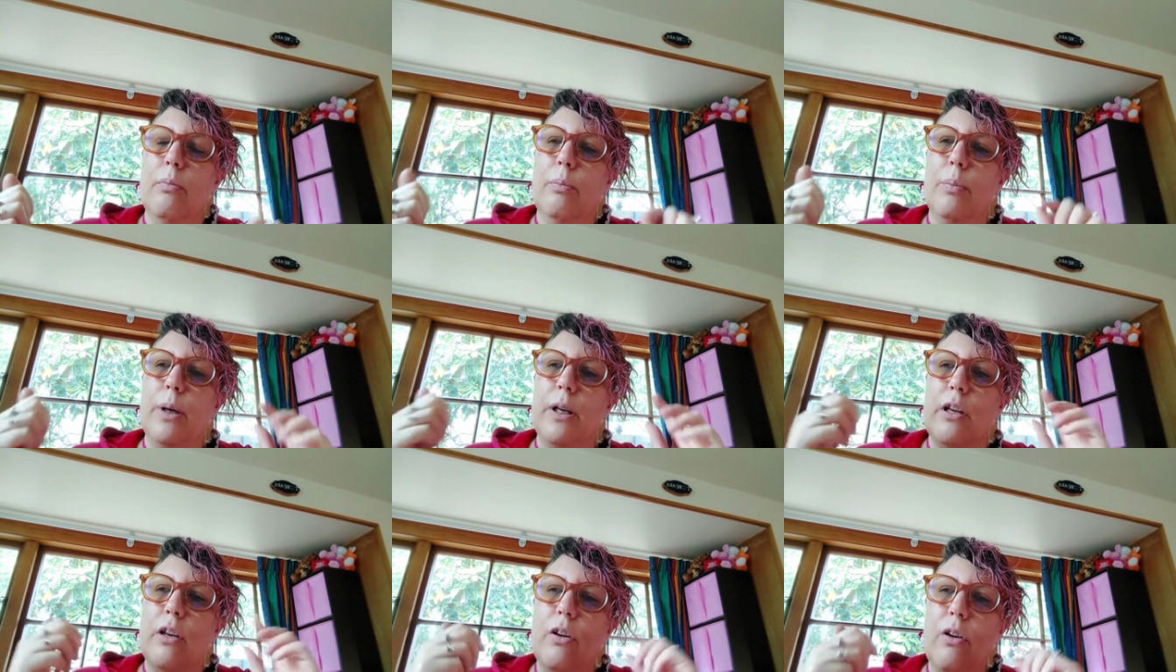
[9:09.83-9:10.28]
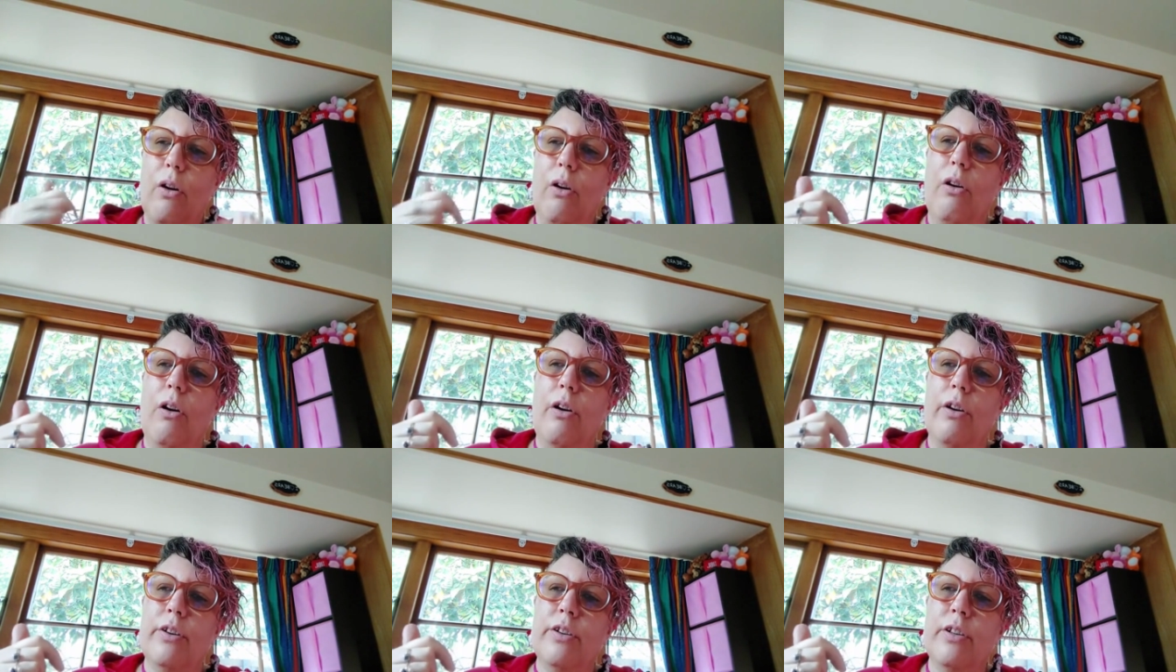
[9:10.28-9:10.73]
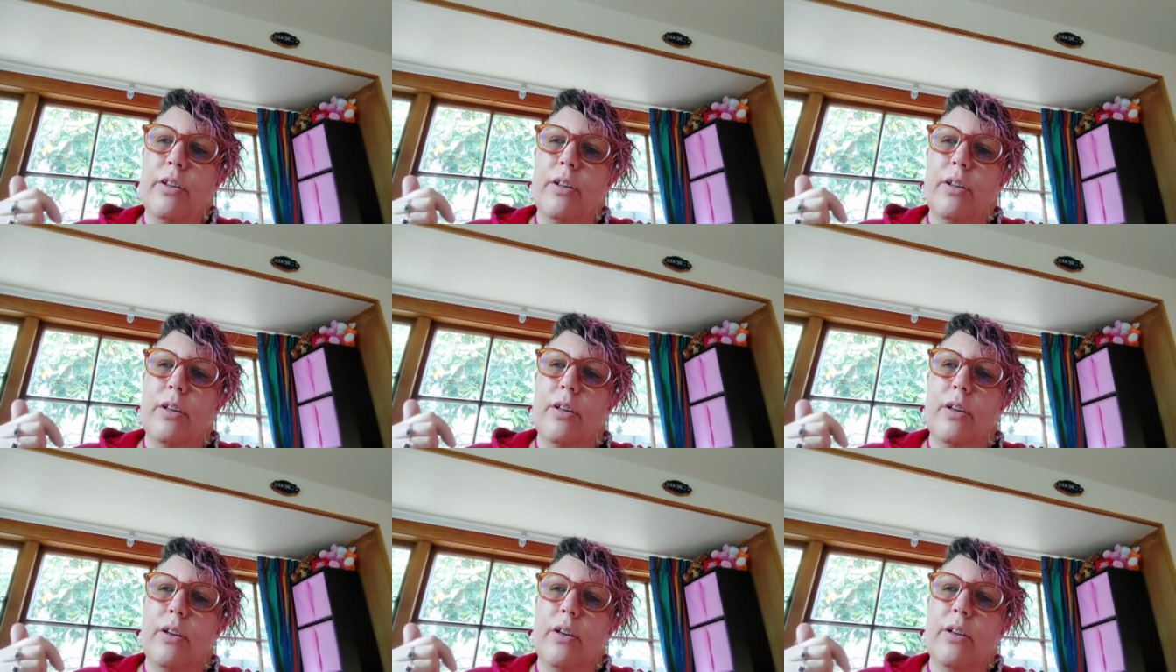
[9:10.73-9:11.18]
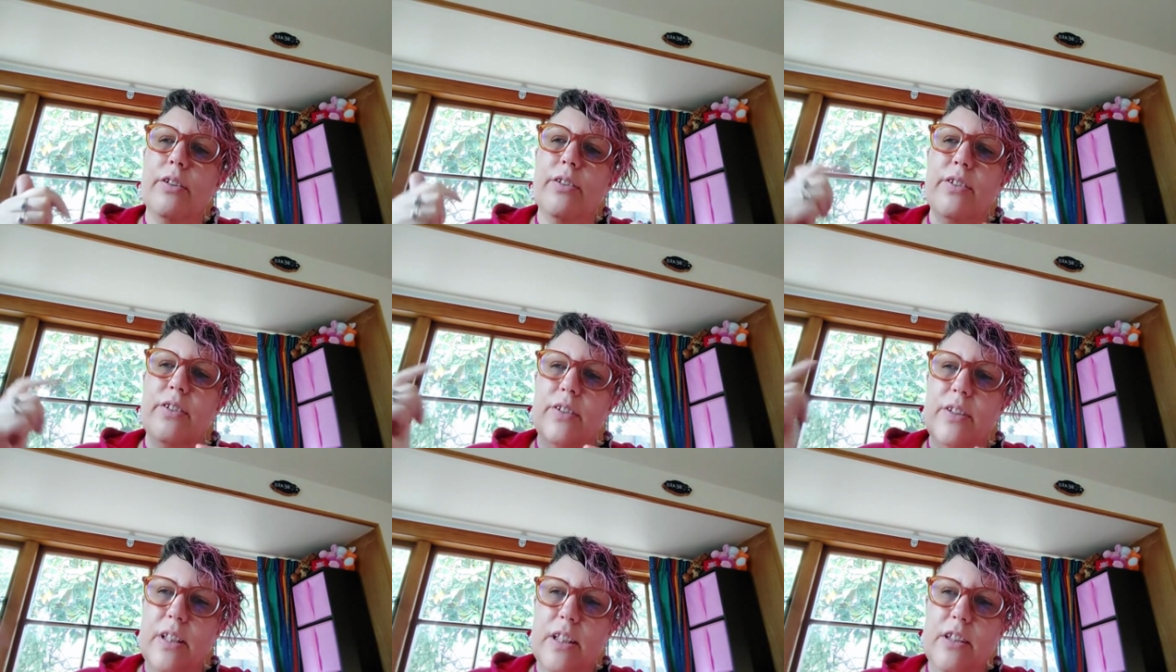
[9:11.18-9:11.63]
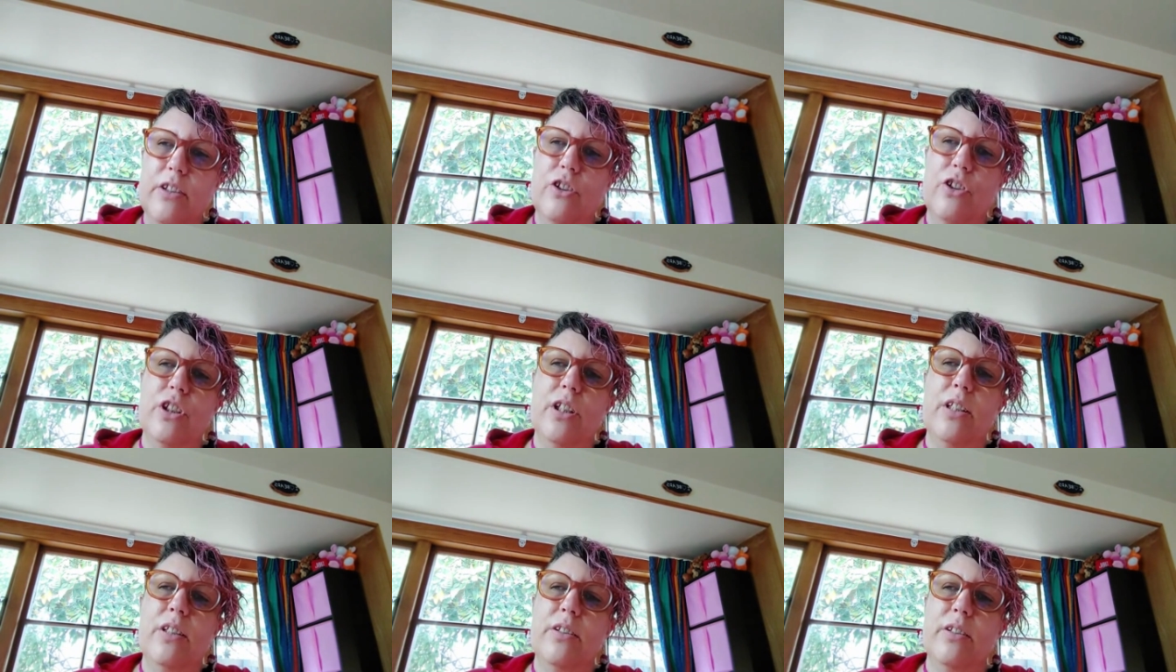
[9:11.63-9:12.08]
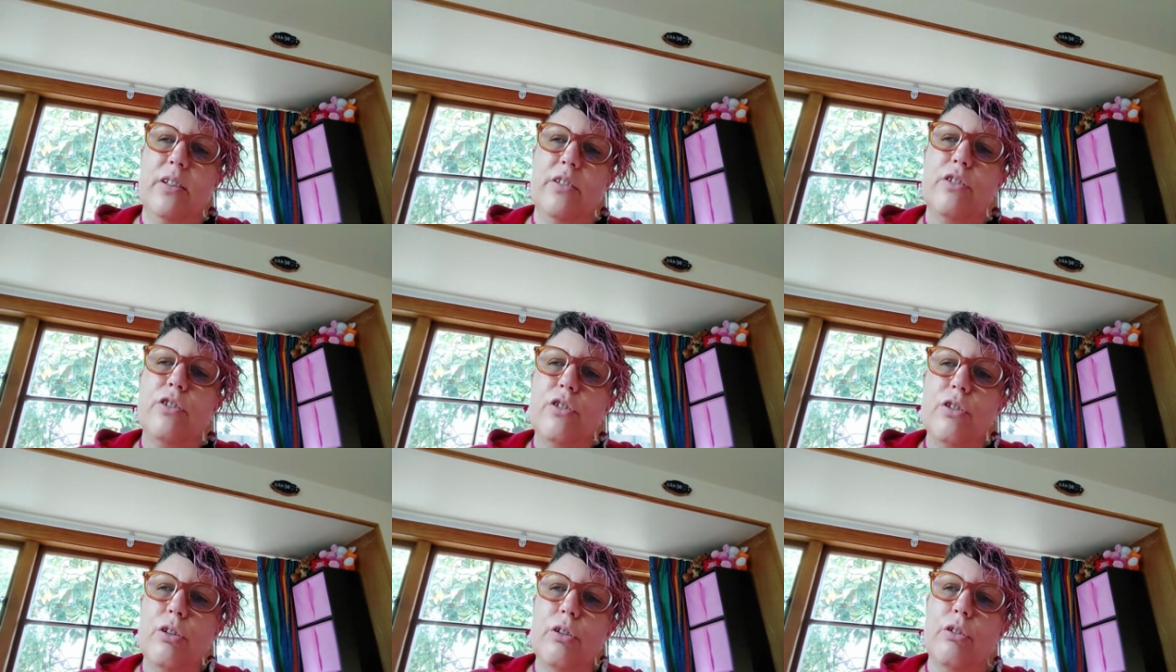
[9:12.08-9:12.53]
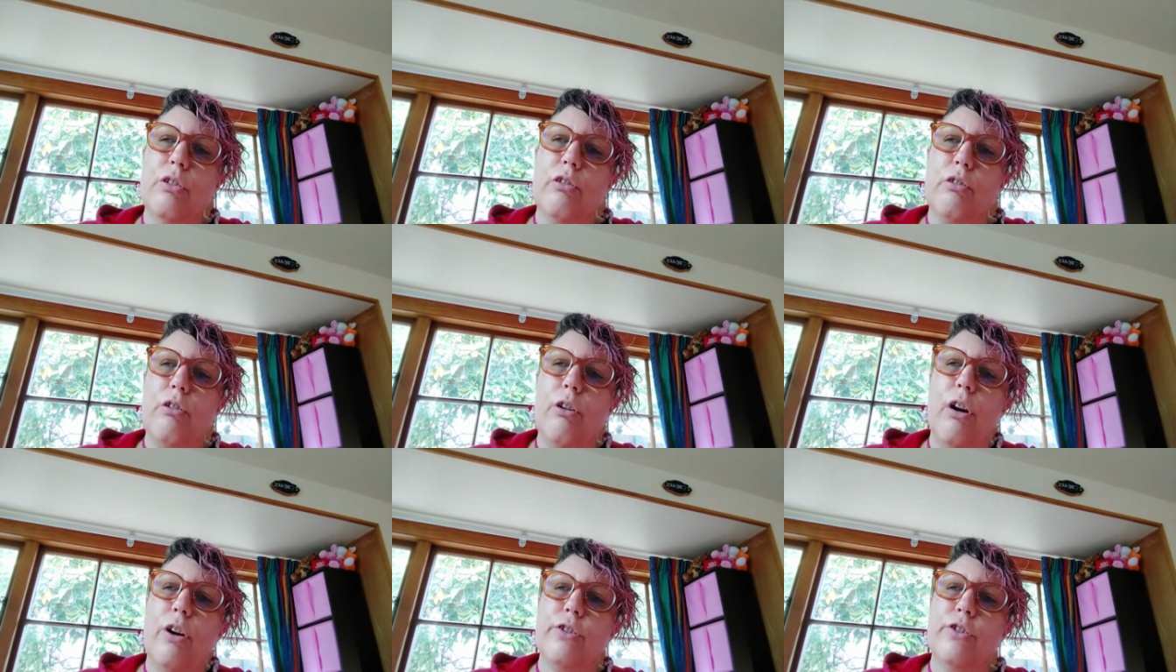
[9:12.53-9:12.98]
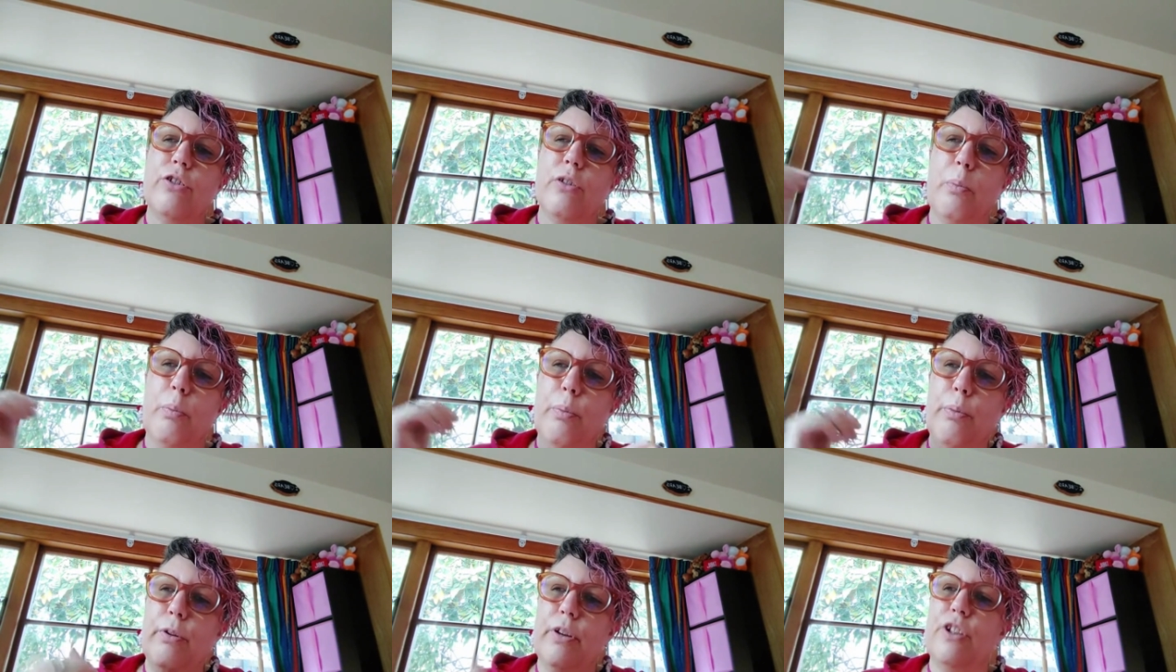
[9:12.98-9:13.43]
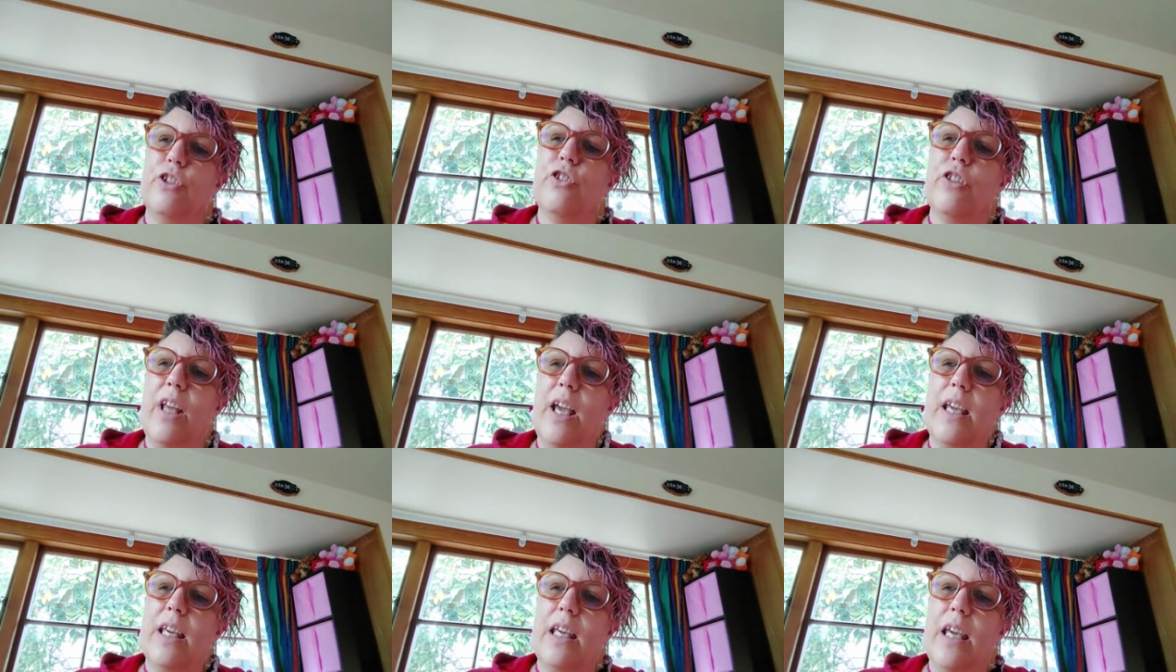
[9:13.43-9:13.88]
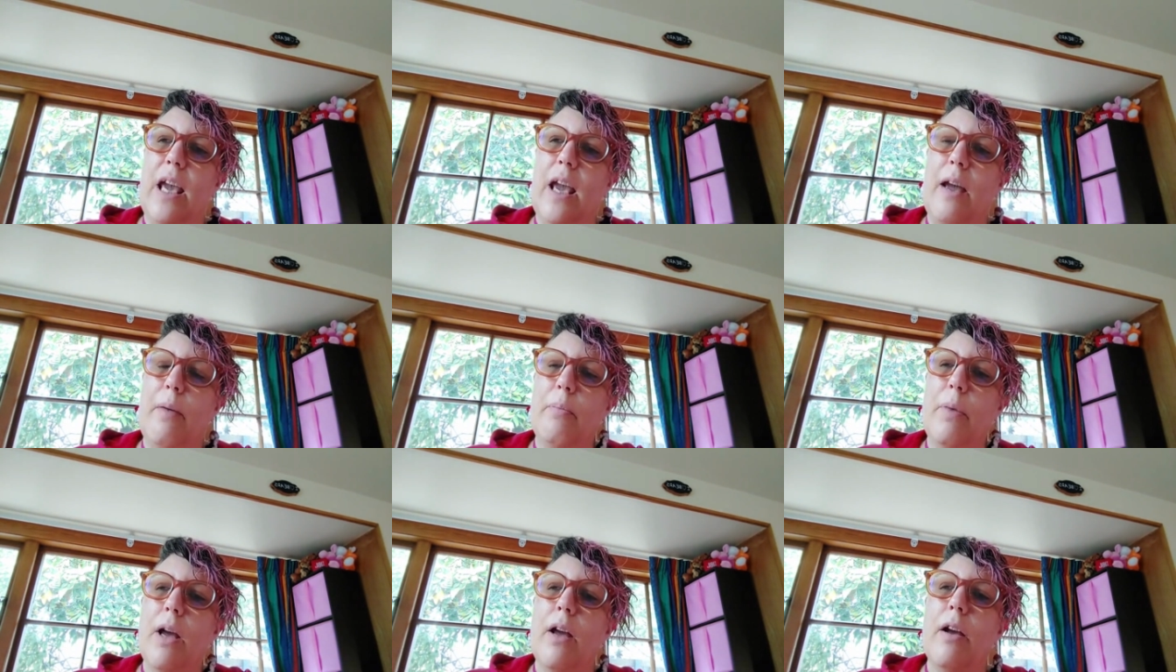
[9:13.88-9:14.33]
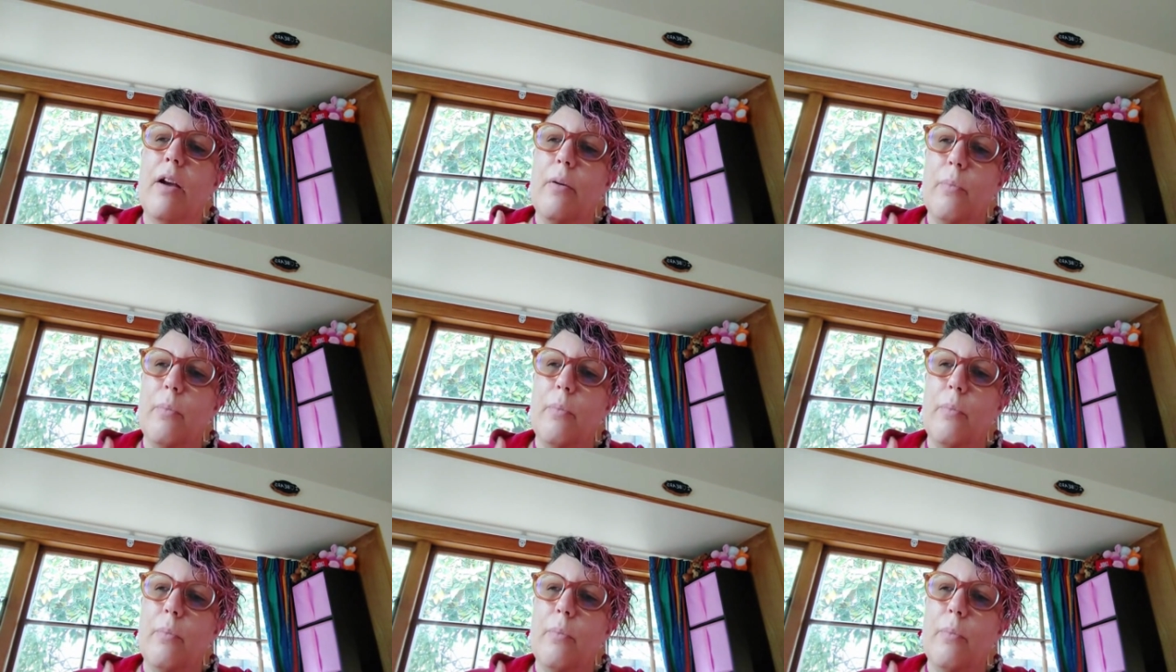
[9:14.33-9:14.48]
But God sent Jesus to the cross to bridge that gap